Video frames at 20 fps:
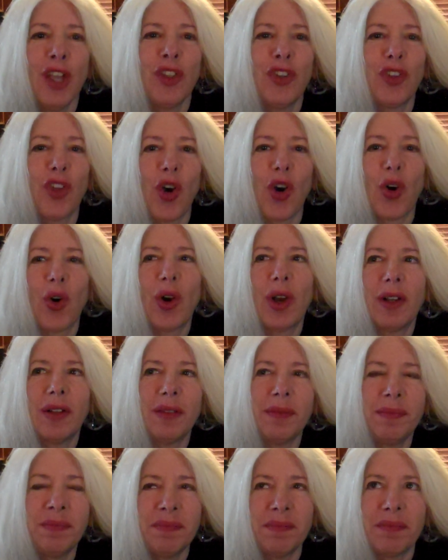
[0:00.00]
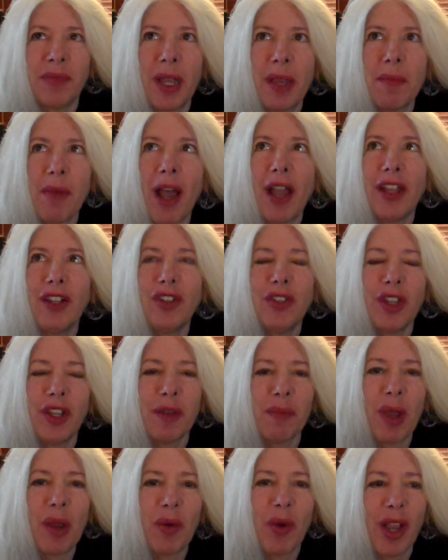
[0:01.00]
So, am
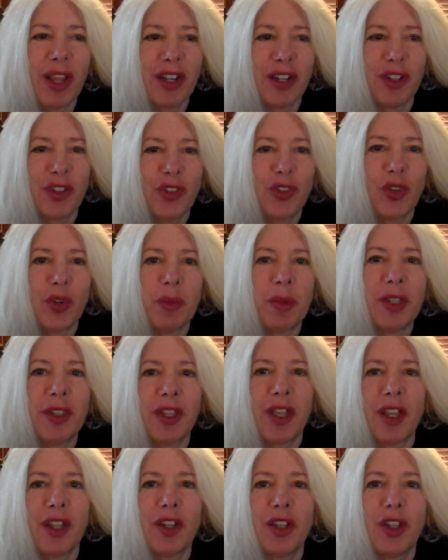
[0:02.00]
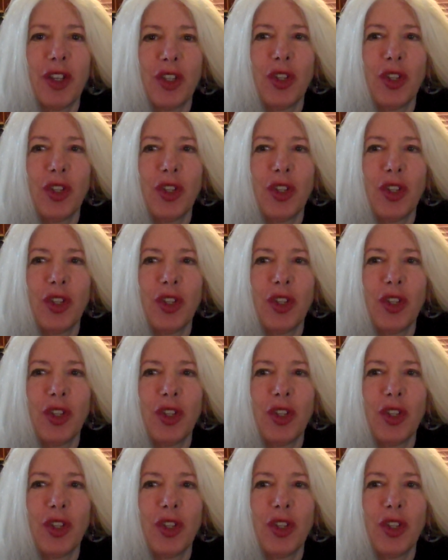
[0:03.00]
I right in assuming that